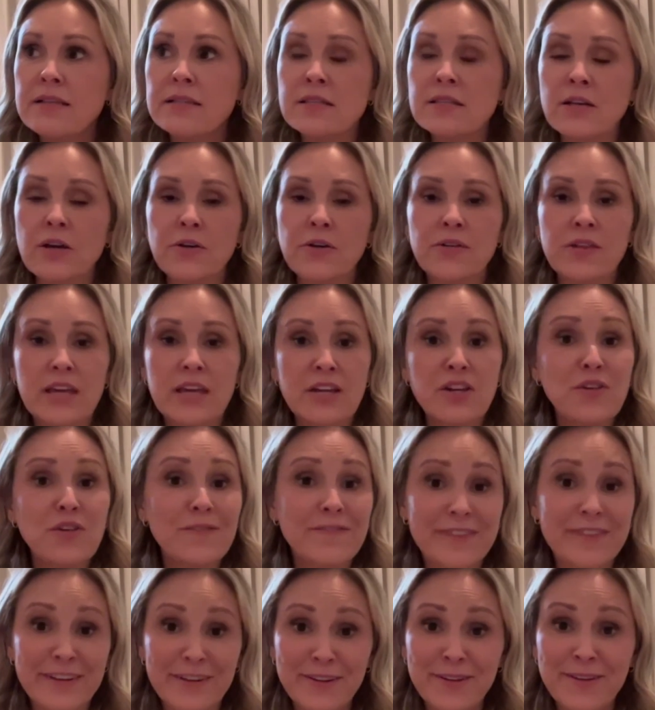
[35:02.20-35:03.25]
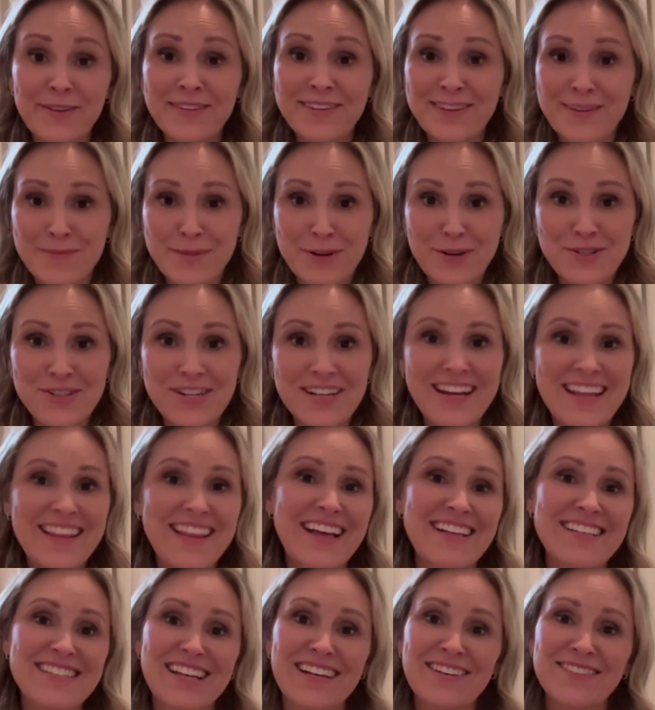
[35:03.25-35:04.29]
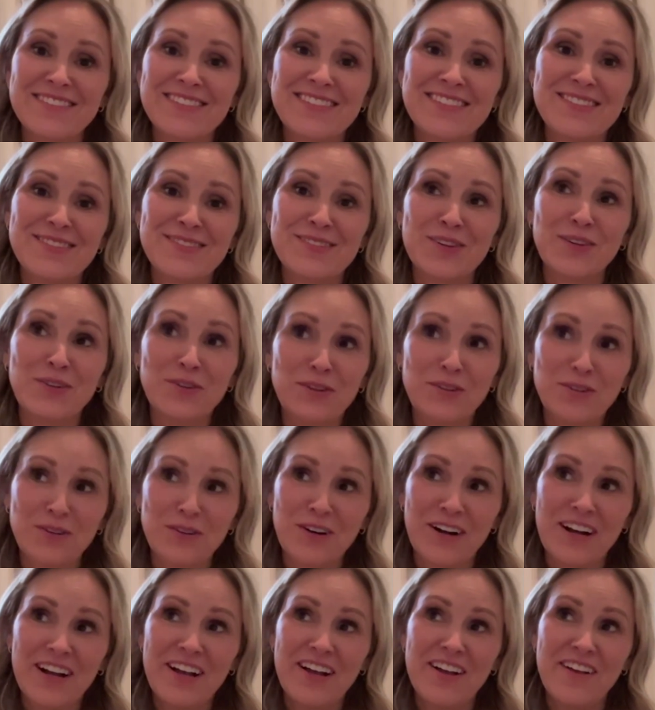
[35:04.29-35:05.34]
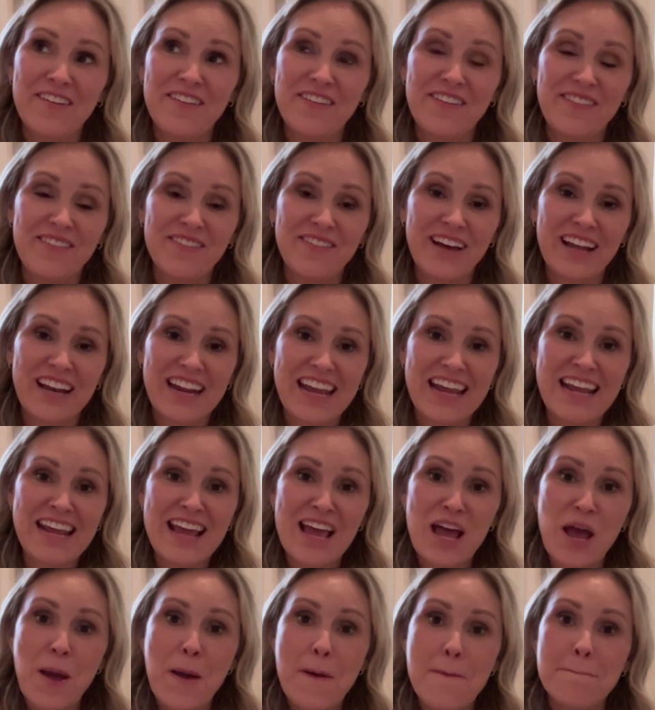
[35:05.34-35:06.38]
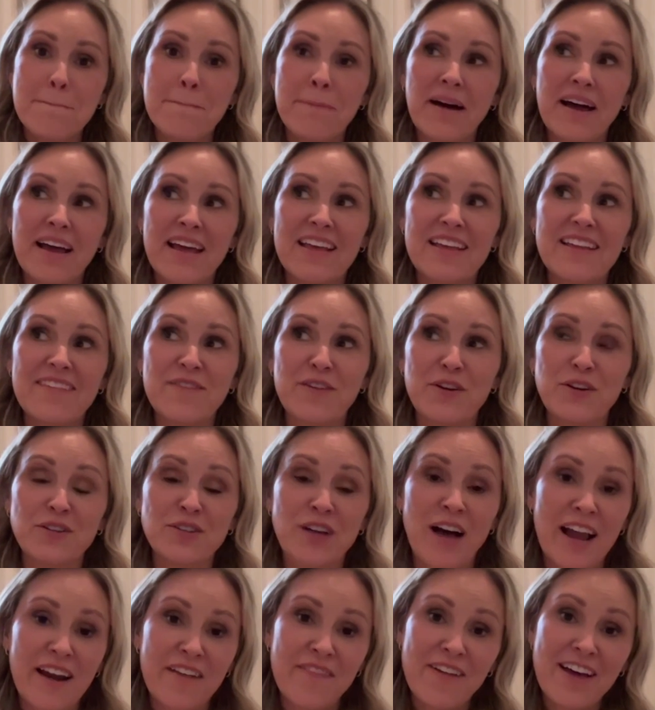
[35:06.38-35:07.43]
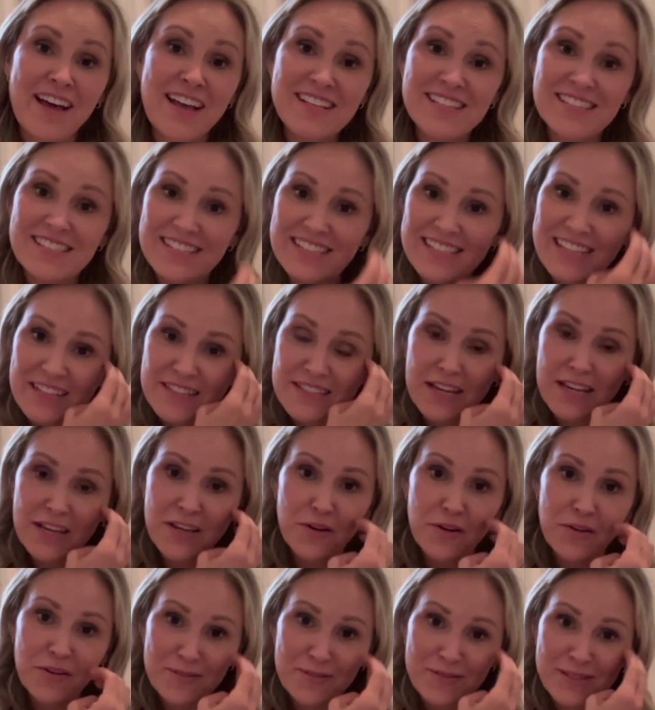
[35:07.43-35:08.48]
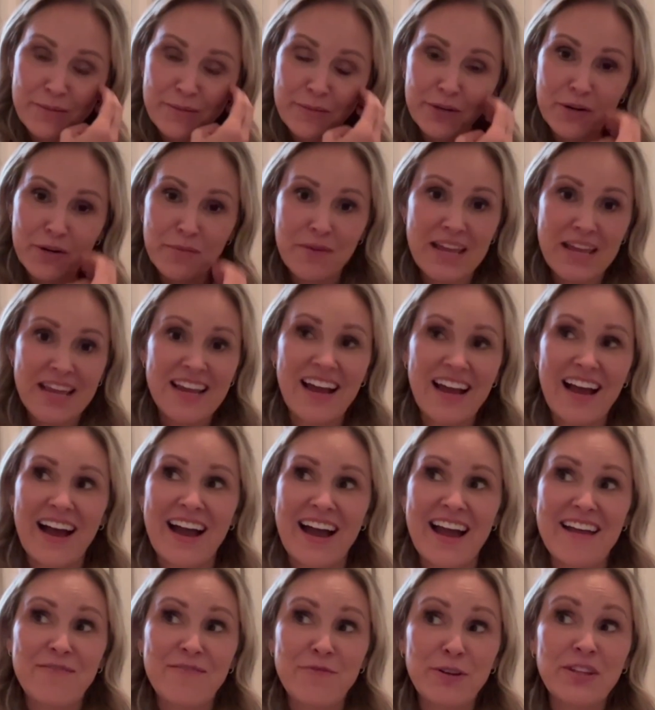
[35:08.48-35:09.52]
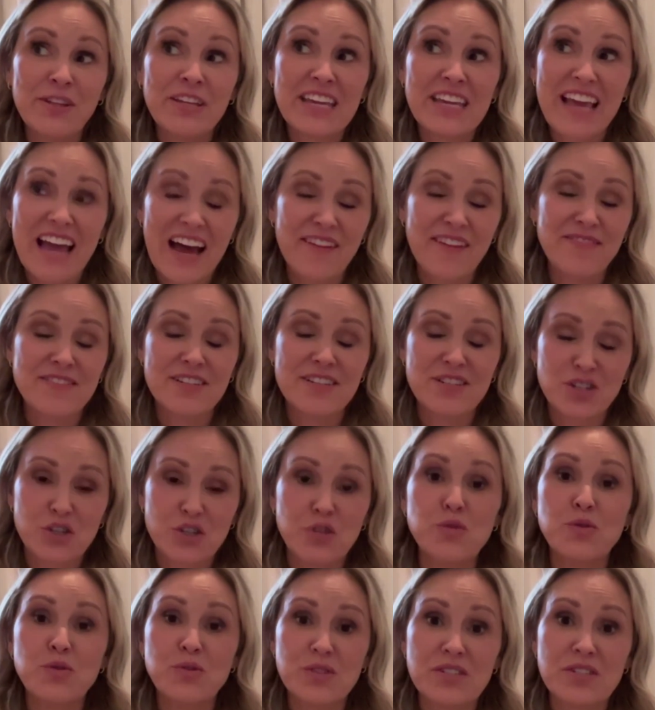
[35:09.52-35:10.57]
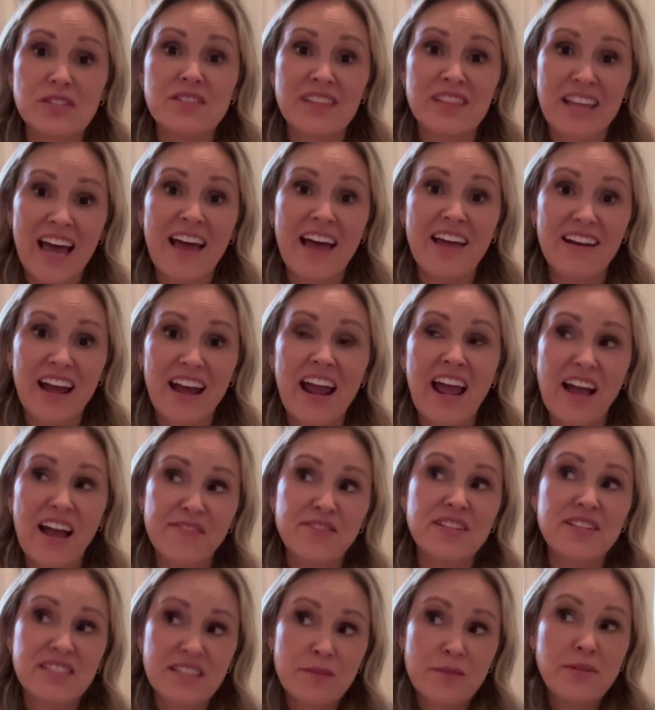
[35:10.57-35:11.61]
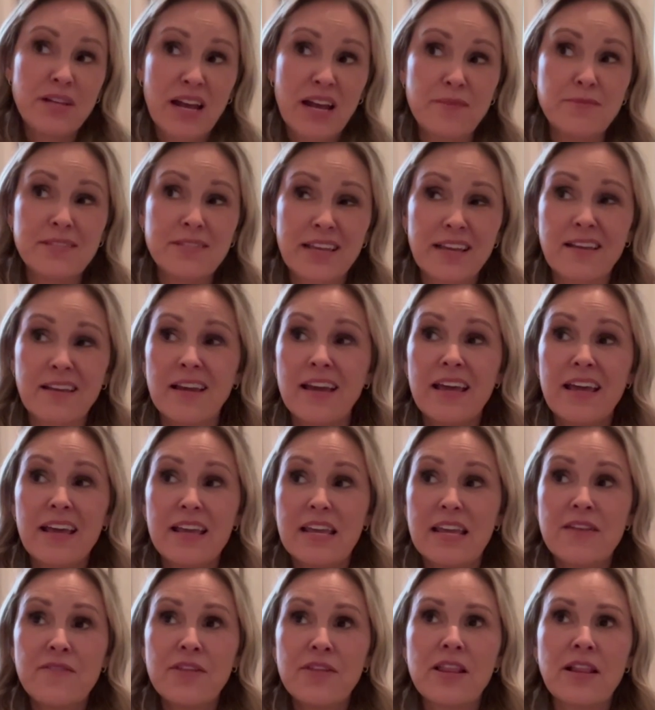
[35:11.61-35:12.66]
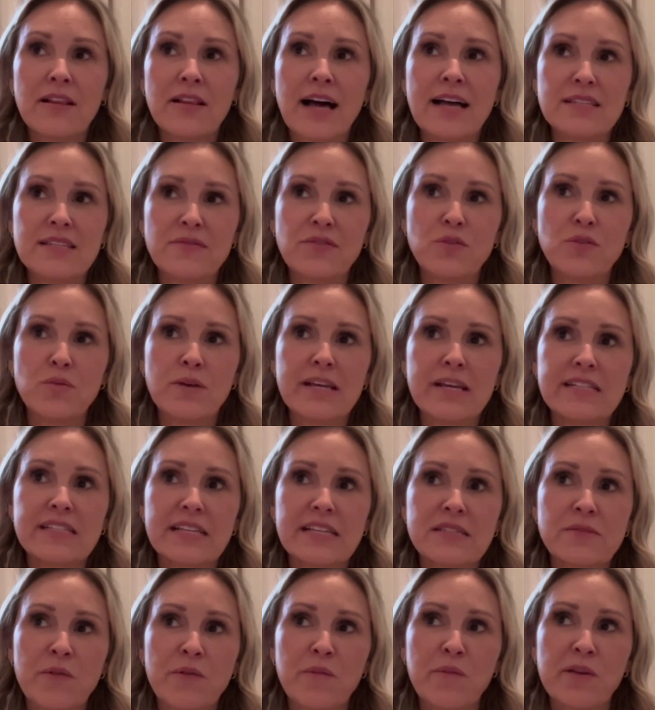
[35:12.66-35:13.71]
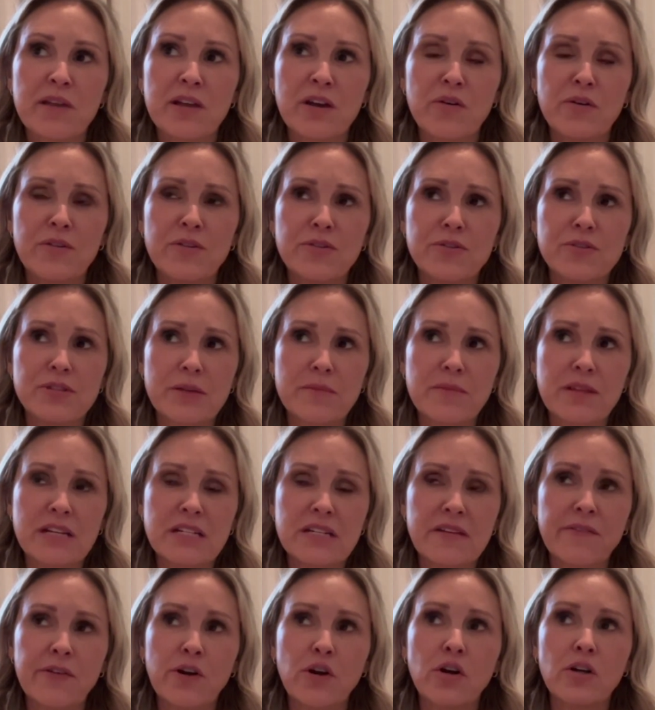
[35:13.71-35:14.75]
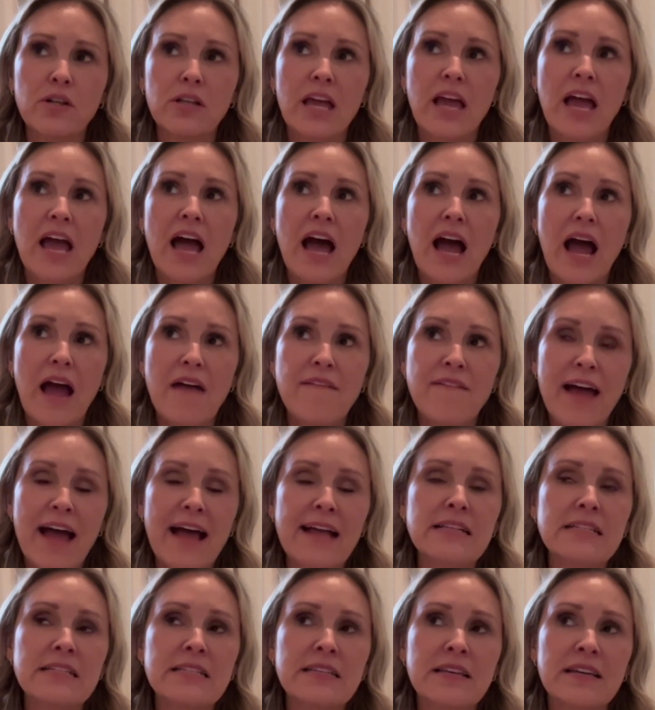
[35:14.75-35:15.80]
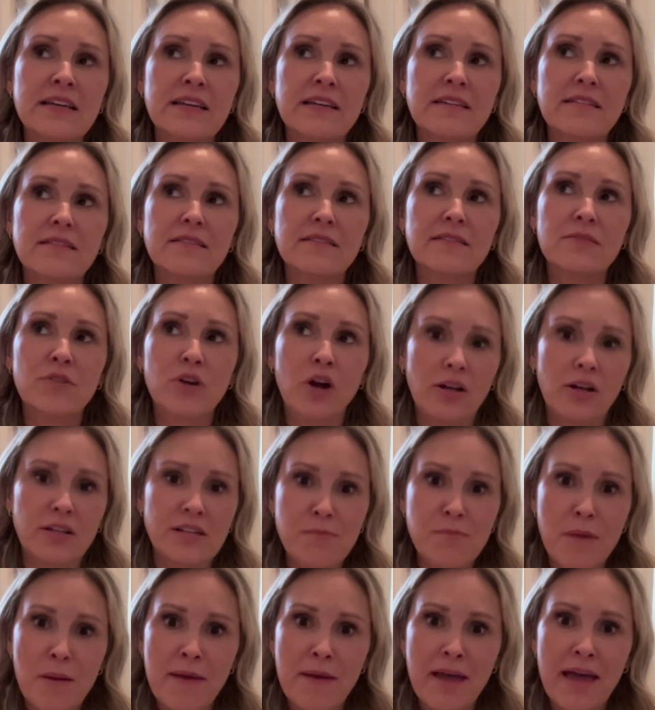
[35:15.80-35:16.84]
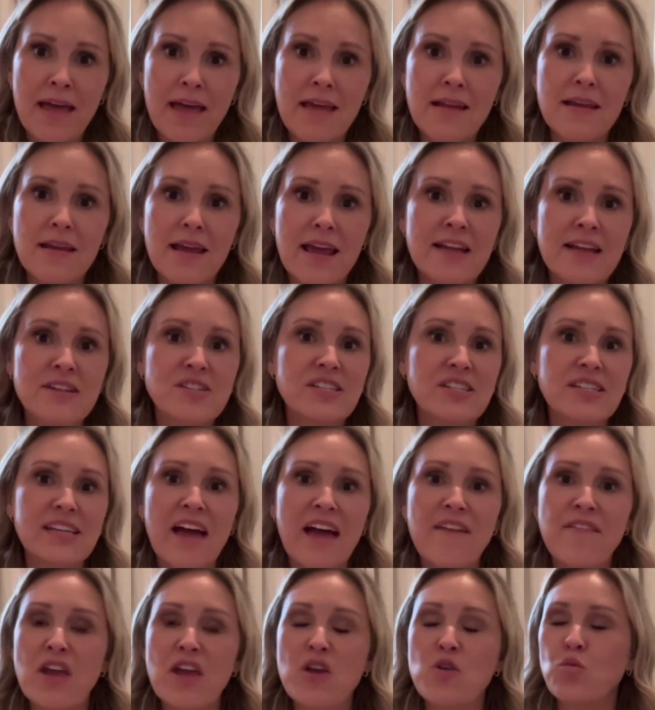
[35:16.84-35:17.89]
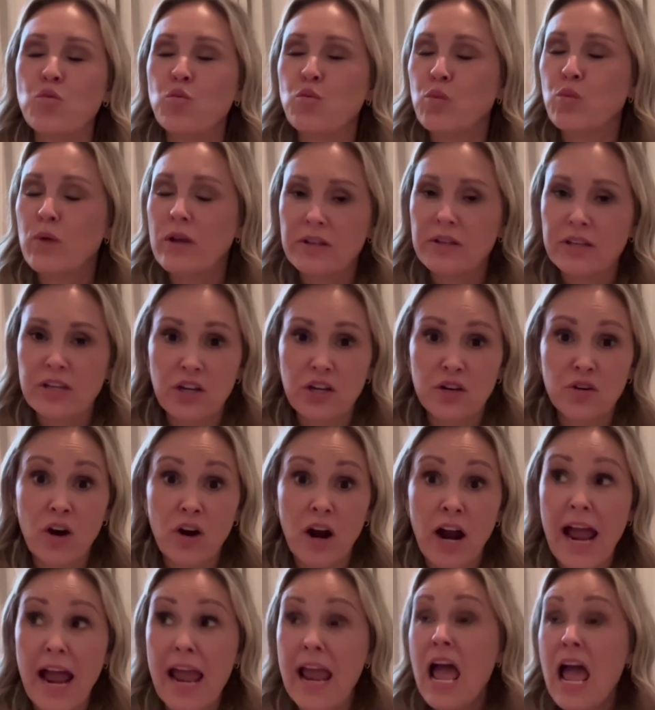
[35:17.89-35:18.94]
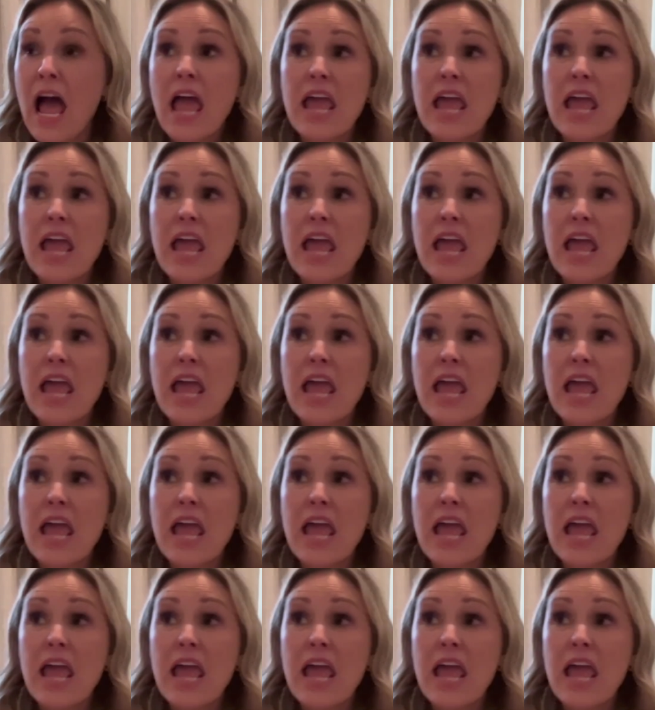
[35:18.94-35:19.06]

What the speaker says: so then you feel the emotion, and that sounds so funny, but for a lot of us, it sounds like you're similar to me. I really have to choose that. I have to sometimes, like even the last few weeks as we've been going through something difficult, I've had to crawl into my bed and just have a really good cry.